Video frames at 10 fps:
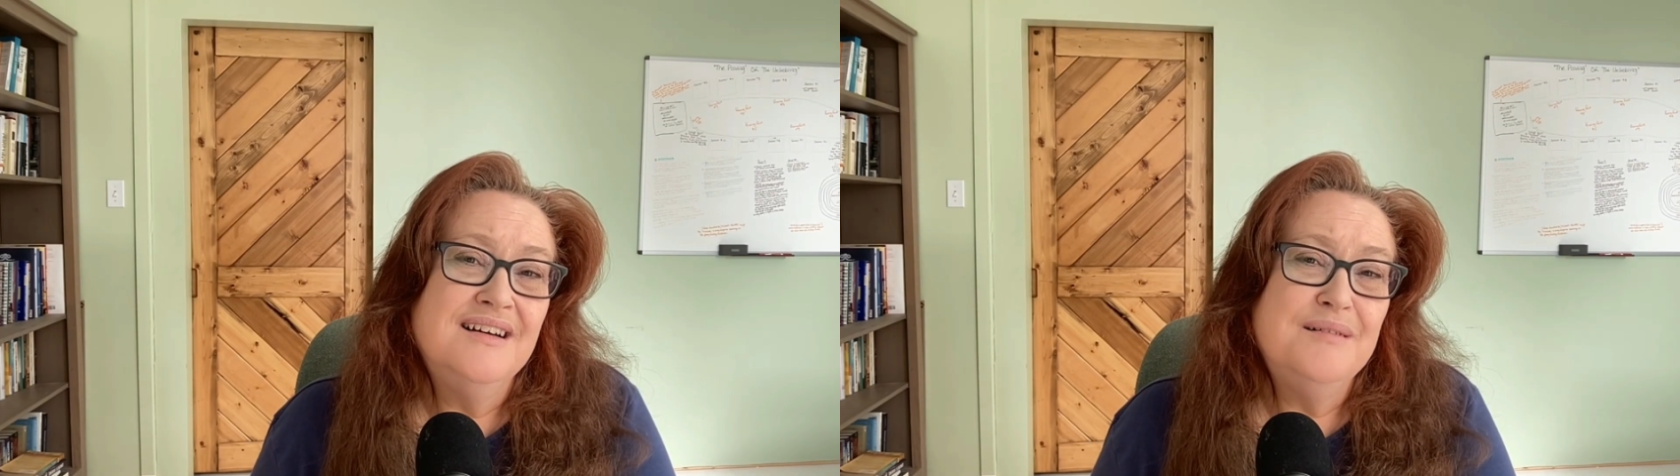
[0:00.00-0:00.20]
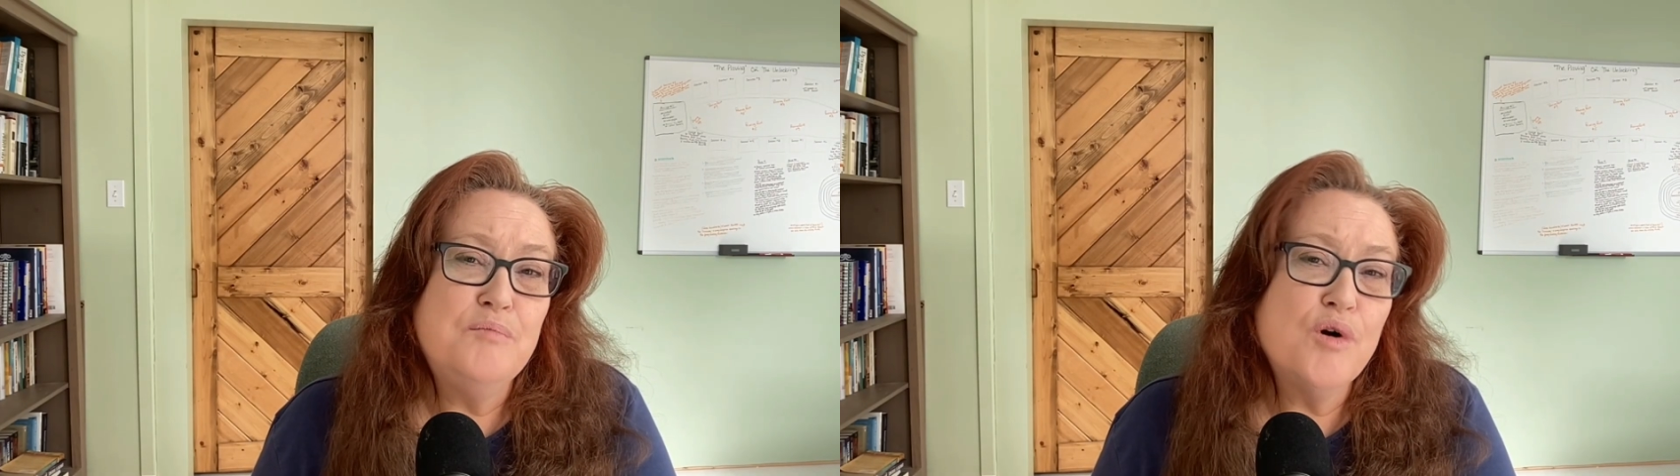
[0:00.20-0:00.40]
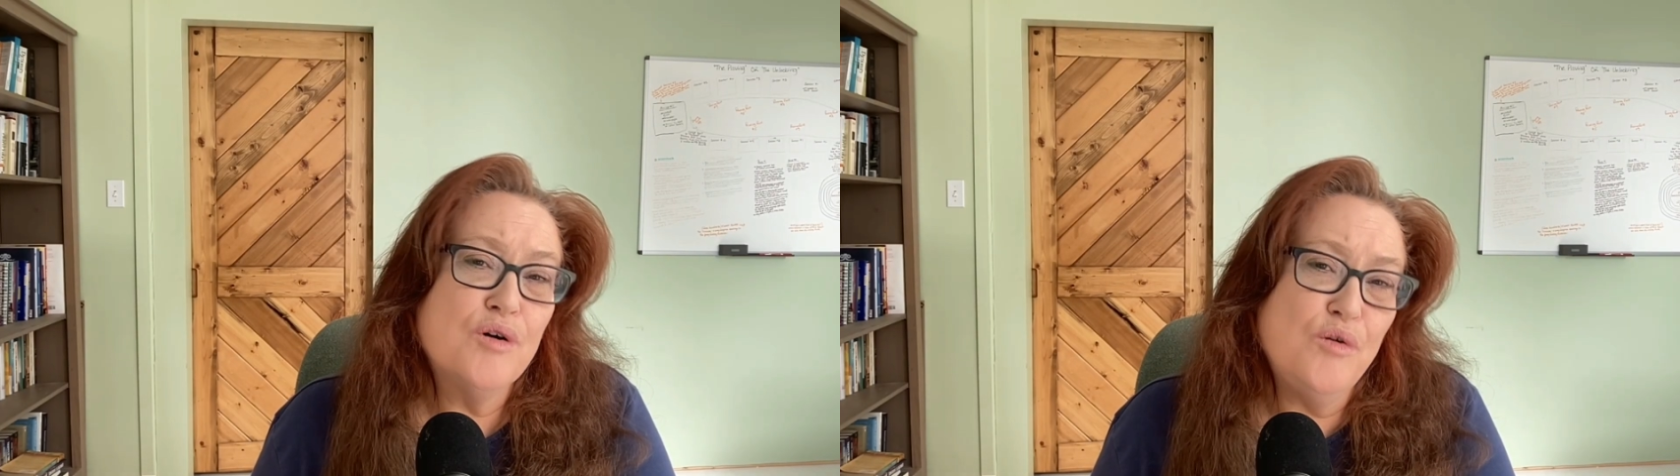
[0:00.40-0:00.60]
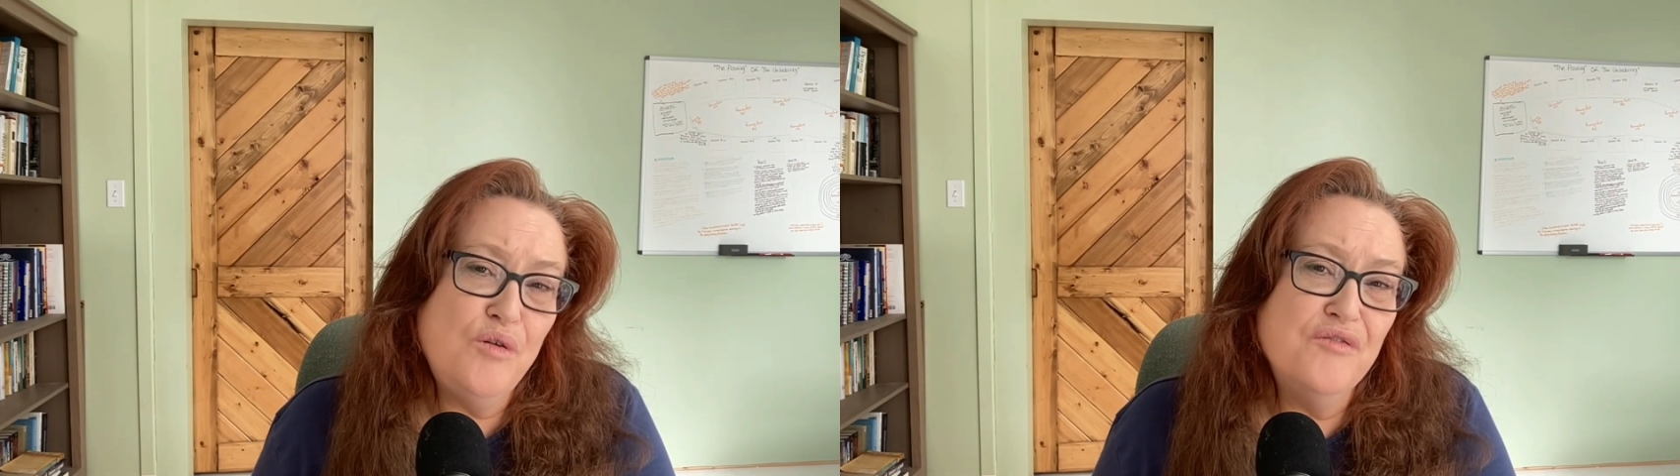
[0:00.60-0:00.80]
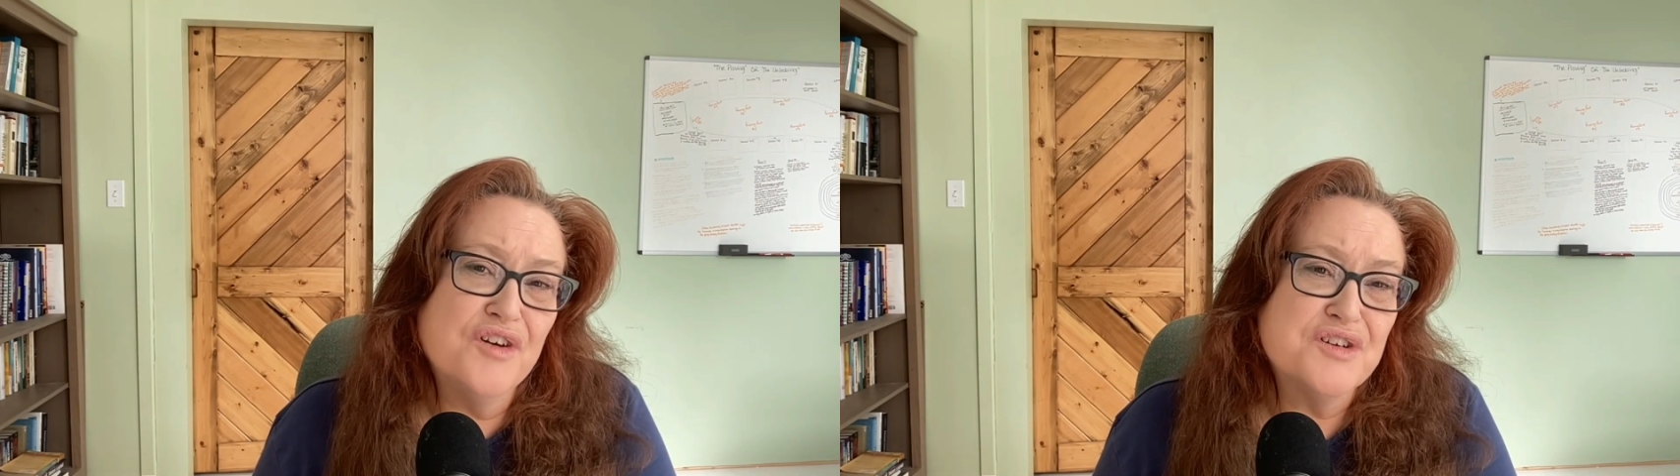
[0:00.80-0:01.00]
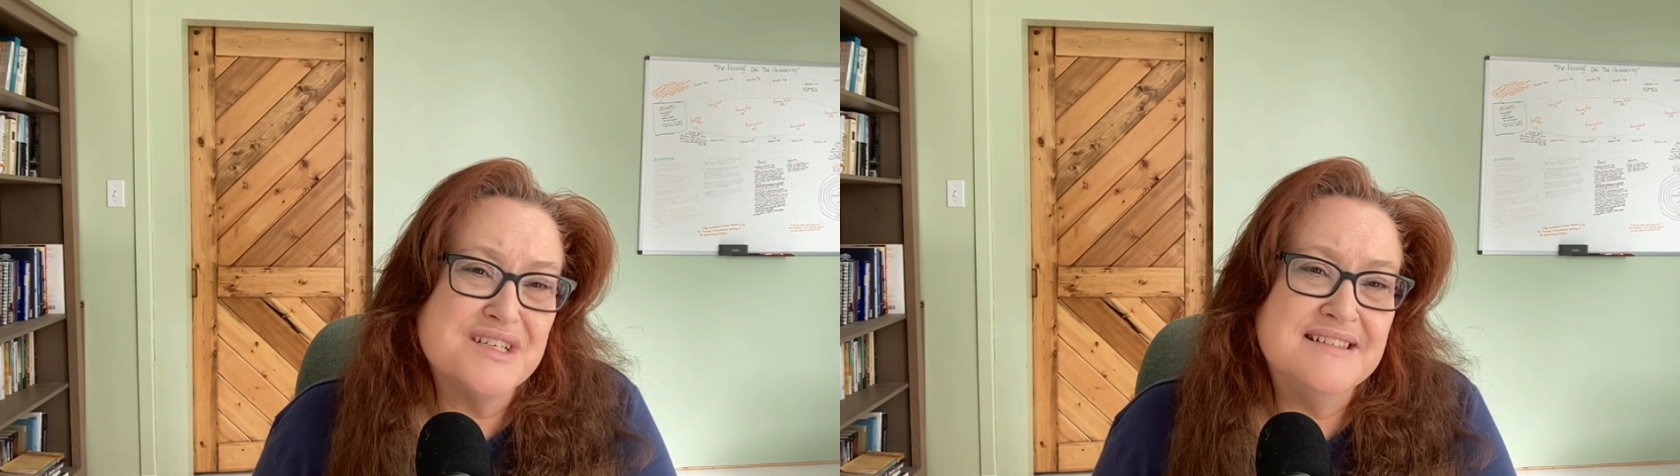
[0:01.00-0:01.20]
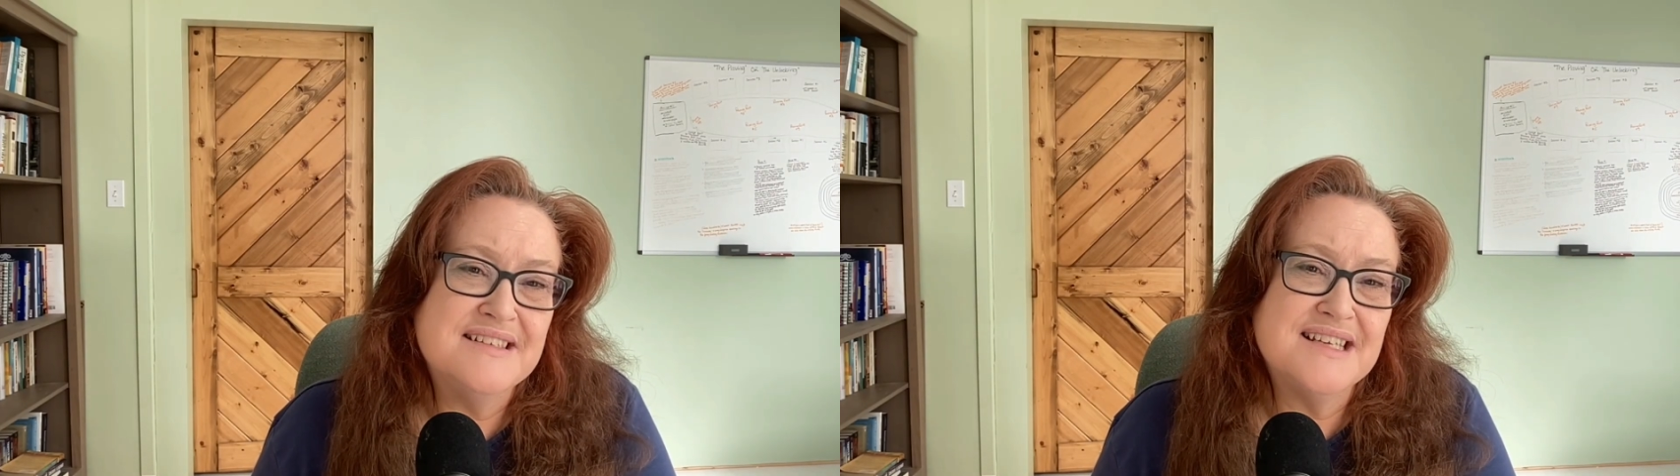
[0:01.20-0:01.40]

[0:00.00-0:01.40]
more whole versions